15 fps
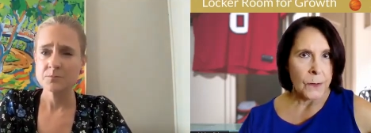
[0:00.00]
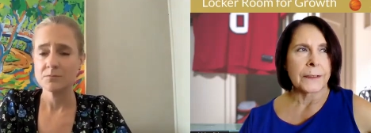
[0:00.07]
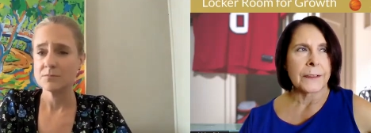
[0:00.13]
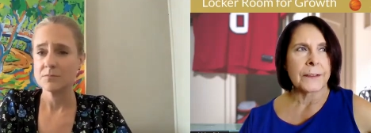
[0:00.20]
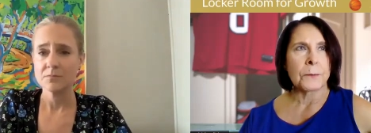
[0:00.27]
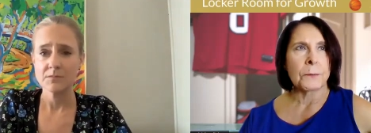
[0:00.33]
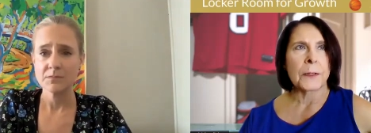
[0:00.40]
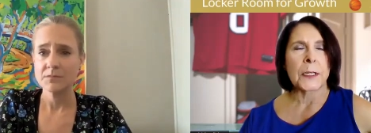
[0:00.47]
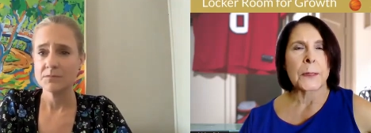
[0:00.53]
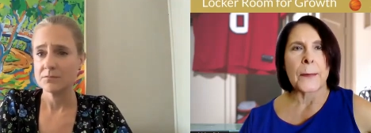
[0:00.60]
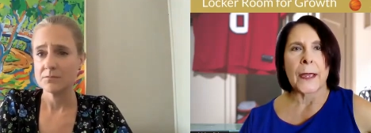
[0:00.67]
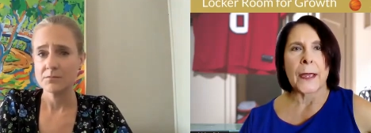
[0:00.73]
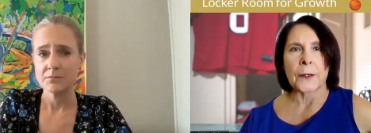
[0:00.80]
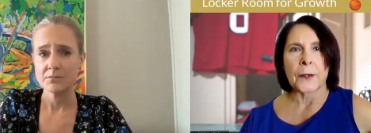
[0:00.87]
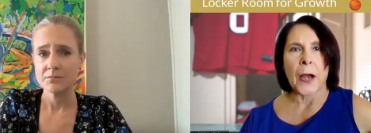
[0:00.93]
Speaker 1: It doesn't
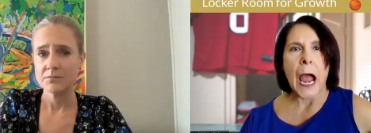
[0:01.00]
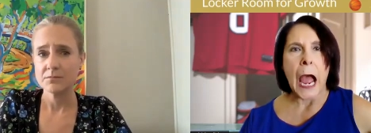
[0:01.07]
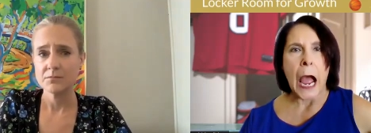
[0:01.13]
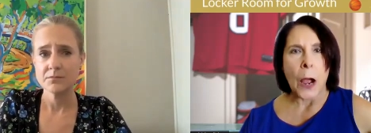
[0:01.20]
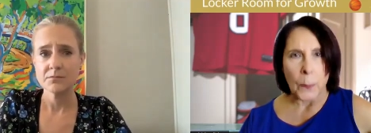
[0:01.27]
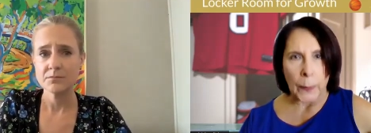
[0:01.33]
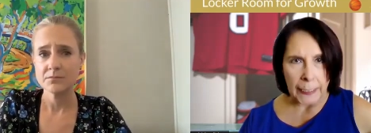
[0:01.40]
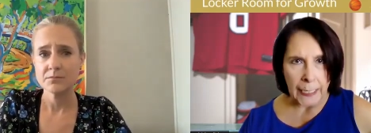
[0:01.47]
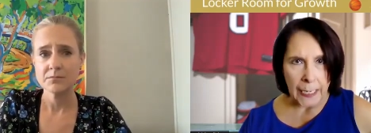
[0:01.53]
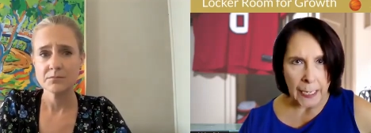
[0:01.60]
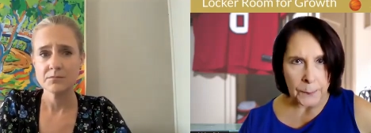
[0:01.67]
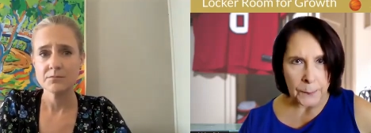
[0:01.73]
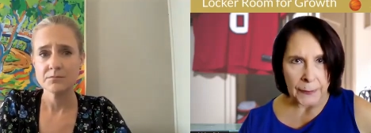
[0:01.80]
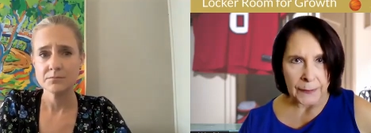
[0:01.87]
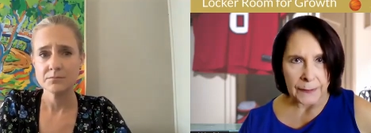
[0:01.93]
really matter how it
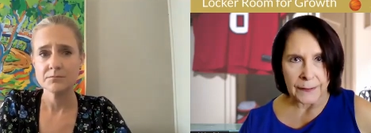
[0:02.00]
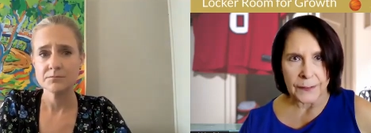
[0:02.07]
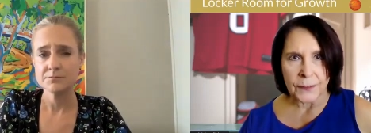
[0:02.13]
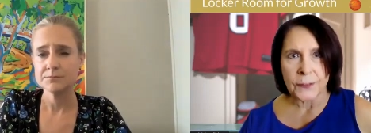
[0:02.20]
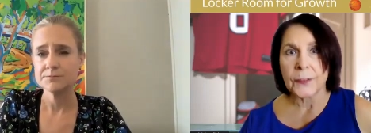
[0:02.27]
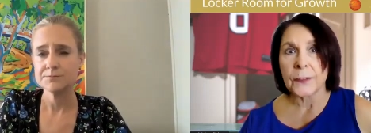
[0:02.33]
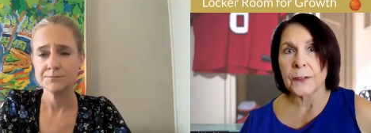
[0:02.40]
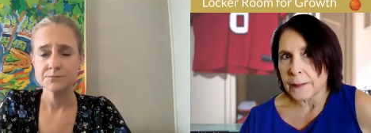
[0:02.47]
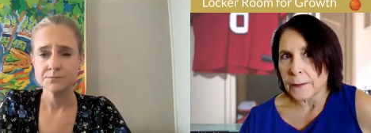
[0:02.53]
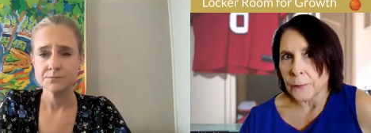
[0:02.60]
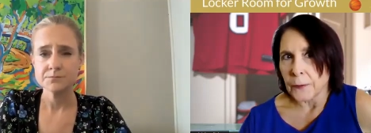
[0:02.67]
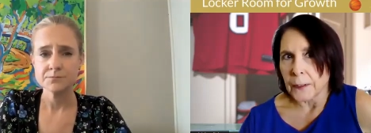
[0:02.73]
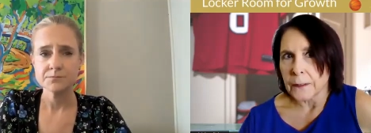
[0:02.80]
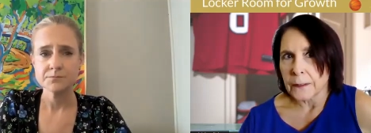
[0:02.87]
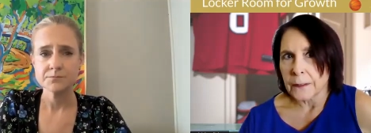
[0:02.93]
happened, it's just
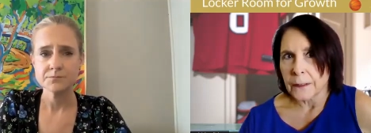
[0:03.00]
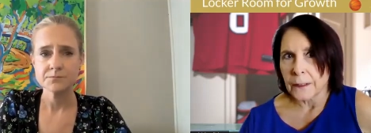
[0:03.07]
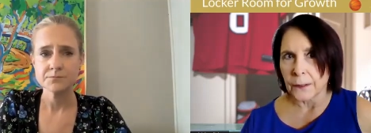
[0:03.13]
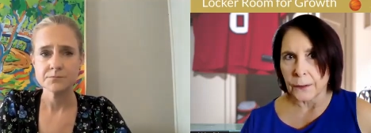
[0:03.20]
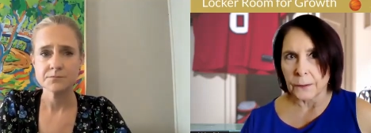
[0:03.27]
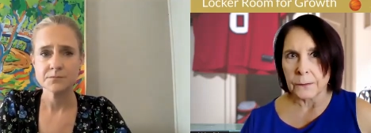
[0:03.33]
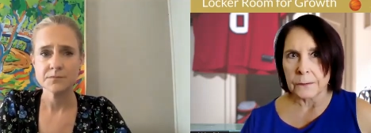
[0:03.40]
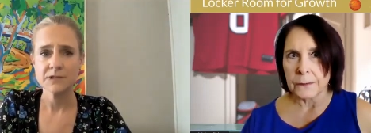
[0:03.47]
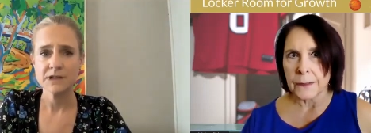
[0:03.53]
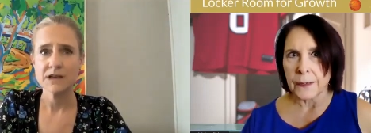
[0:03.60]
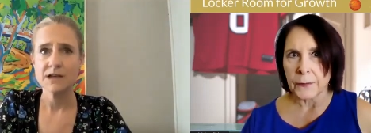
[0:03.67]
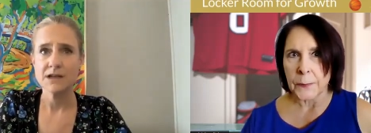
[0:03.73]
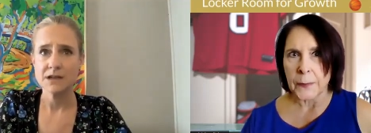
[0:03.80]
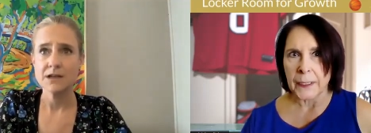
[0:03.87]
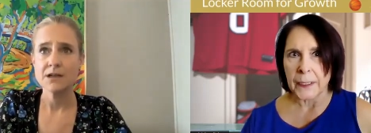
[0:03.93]
different. You know,
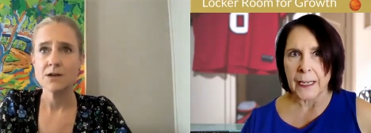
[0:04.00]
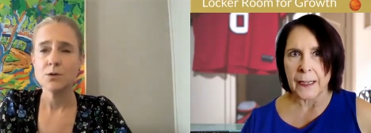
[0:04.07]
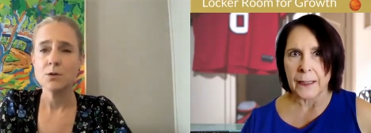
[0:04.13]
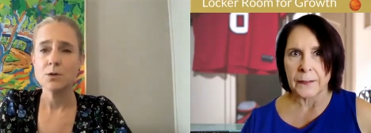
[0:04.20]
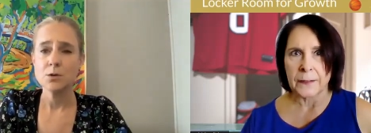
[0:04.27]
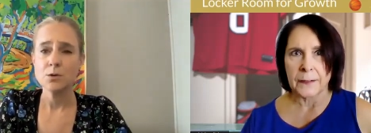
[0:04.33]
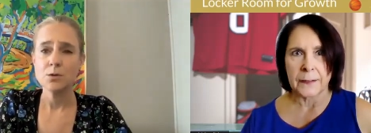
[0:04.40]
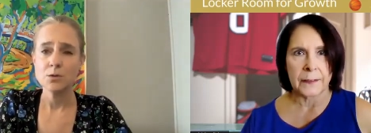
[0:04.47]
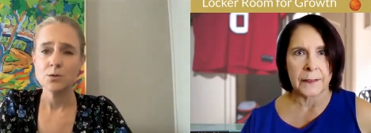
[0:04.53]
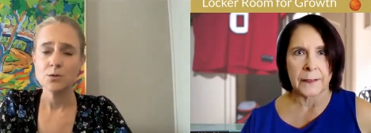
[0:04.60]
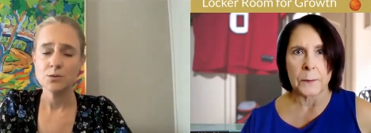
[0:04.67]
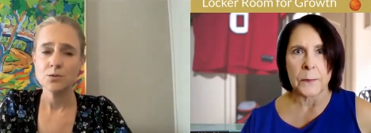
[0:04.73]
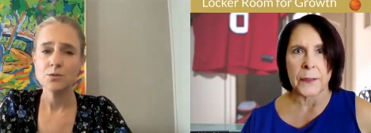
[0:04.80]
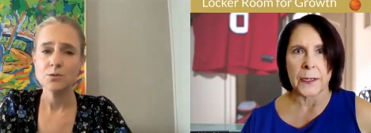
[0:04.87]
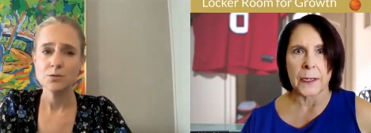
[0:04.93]
everybody
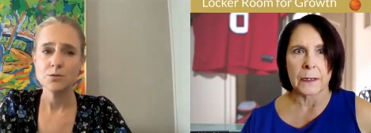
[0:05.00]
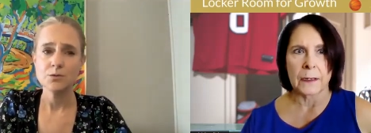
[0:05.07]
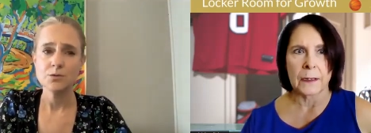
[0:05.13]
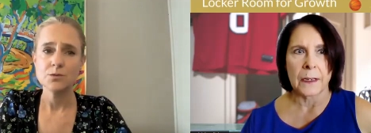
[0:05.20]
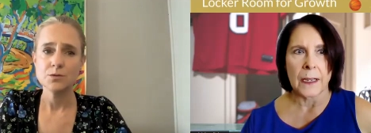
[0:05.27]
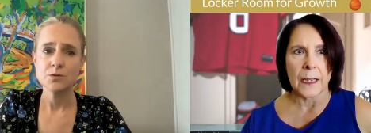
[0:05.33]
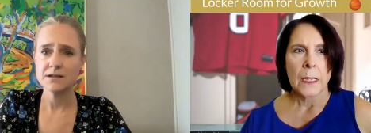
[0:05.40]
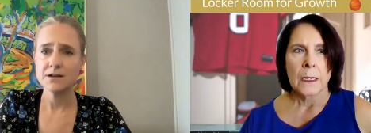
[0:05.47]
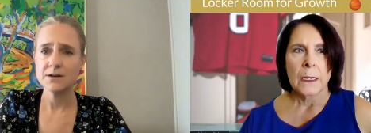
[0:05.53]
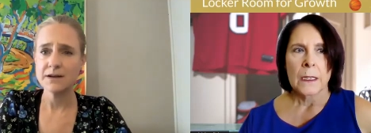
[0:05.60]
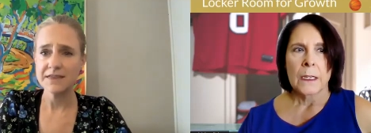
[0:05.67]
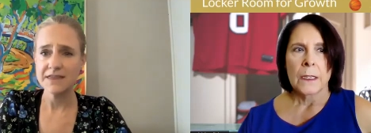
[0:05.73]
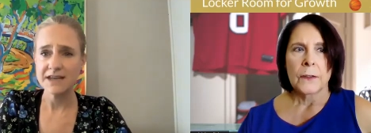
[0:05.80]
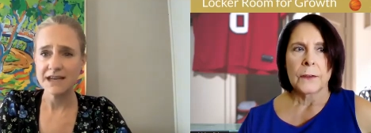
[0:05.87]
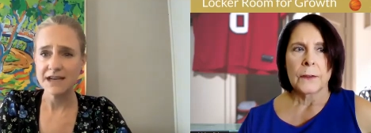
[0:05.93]
has something.
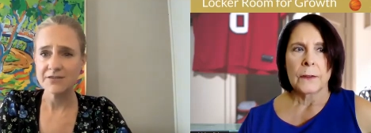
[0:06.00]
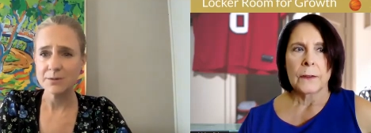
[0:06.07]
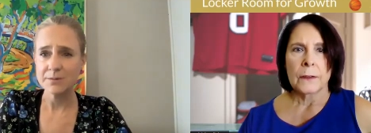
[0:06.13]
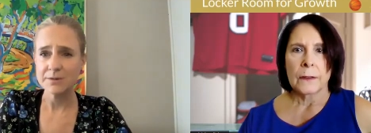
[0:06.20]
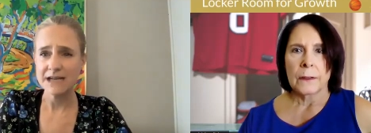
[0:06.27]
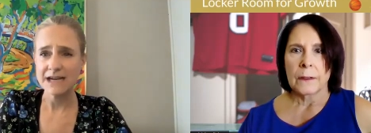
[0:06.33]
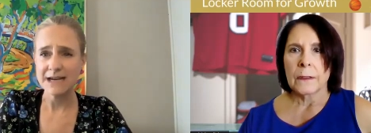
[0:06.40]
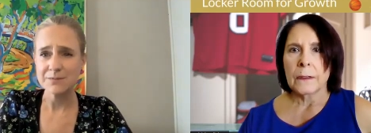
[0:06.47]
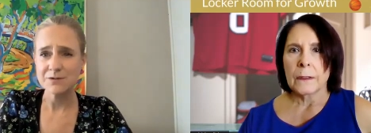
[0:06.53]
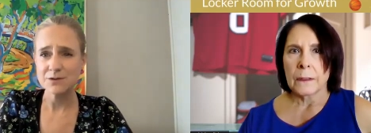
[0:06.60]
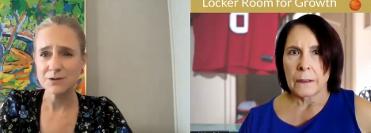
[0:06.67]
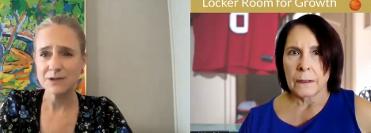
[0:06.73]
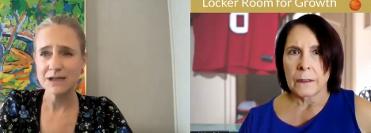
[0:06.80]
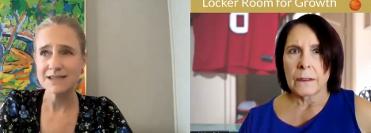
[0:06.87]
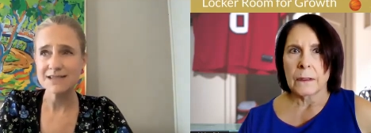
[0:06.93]
Speaker 2: No, I think everybody
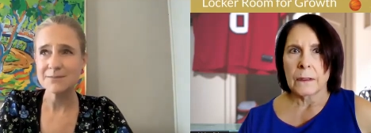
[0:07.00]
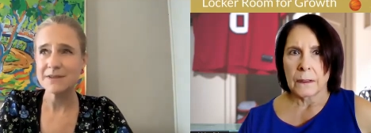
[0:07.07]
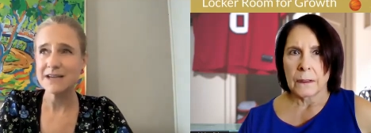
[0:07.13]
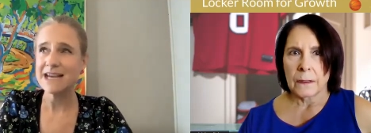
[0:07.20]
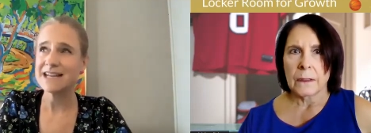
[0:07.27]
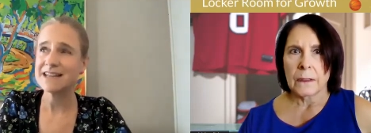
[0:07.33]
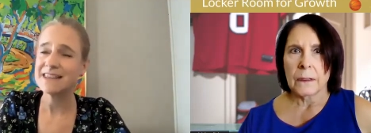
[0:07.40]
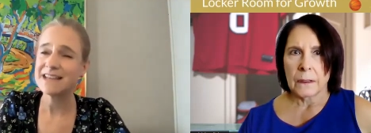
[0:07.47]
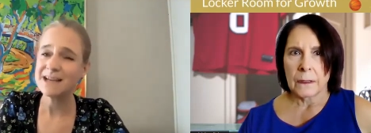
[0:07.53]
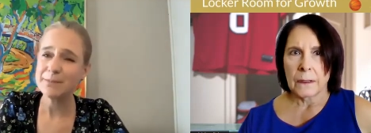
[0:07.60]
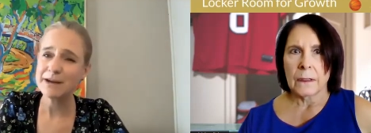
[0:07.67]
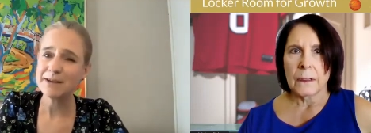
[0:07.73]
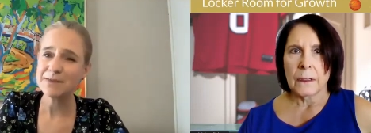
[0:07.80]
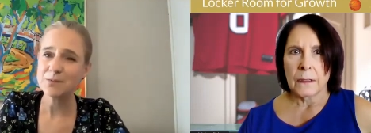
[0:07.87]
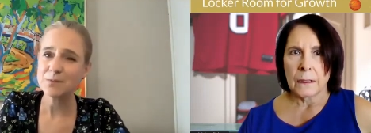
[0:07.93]
absolutely has something. And
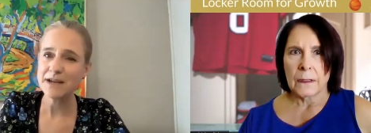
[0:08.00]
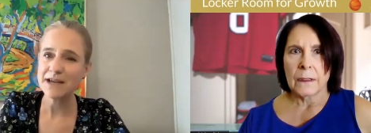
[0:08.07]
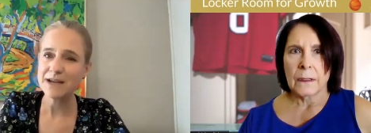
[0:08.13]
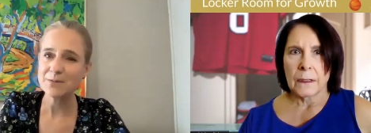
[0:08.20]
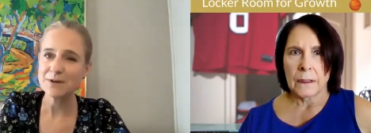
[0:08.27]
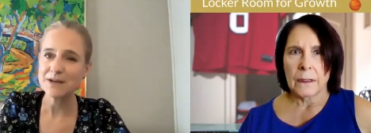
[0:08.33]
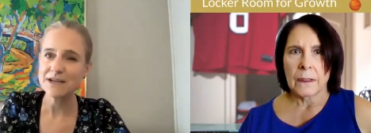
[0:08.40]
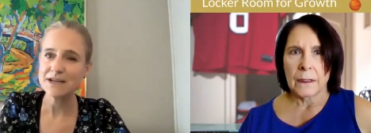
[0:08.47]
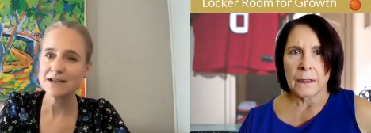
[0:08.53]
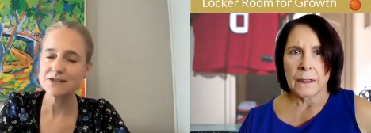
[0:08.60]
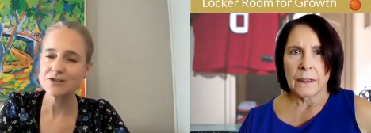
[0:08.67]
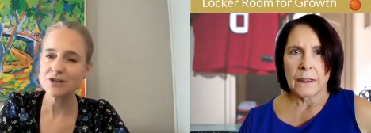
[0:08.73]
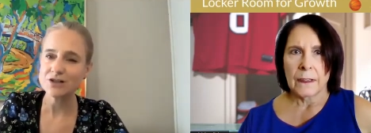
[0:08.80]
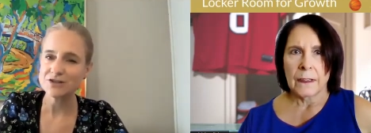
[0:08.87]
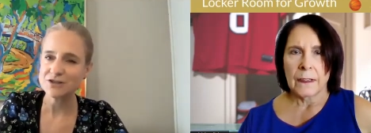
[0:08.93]
think about the way
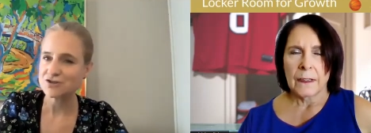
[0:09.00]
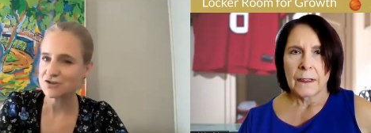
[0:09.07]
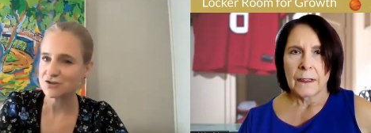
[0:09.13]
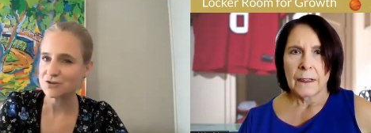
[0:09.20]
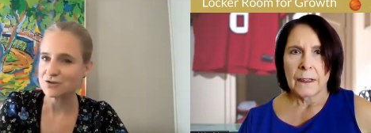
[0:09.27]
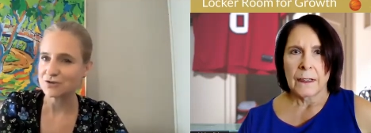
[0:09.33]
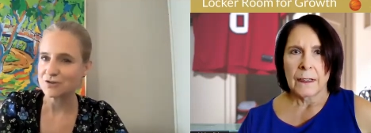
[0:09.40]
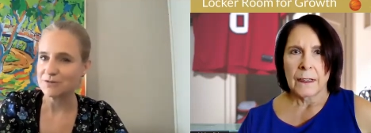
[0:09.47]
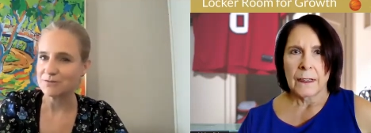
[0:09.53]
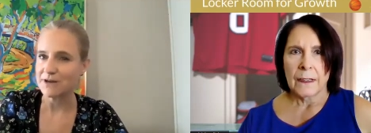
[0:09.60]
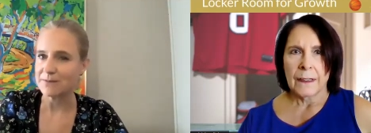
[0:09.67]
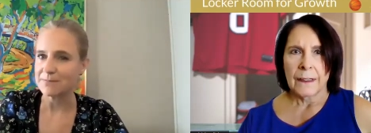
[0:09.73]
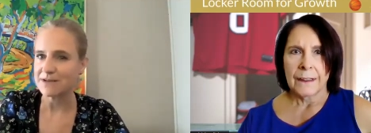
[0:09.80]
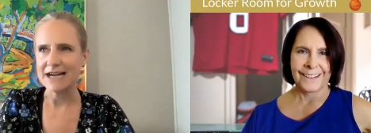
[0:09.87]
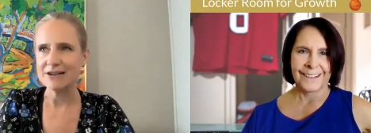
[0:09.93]
we talk to
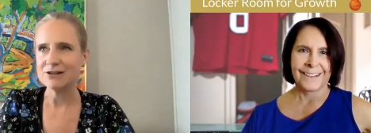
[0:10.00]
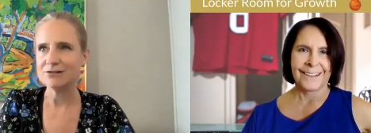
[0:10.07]
children, right? I